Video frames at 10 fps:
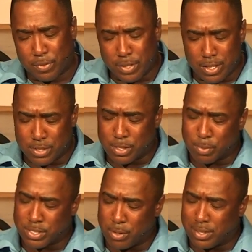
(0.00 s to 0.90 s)
years there
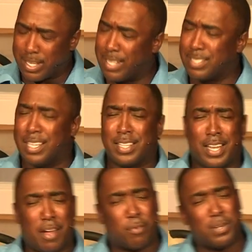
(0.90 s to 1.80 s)
were certain things
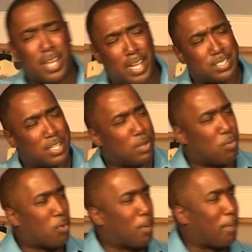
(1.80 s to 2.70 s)
that I realized
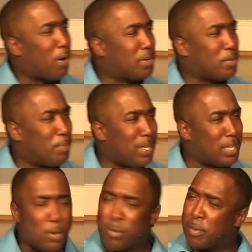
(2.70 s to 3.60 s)
were a burden to me
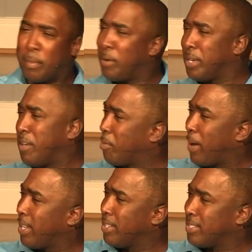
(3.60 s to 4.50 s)
and they weren't a burden to
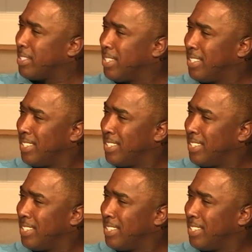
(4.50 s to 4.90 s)
everybody else.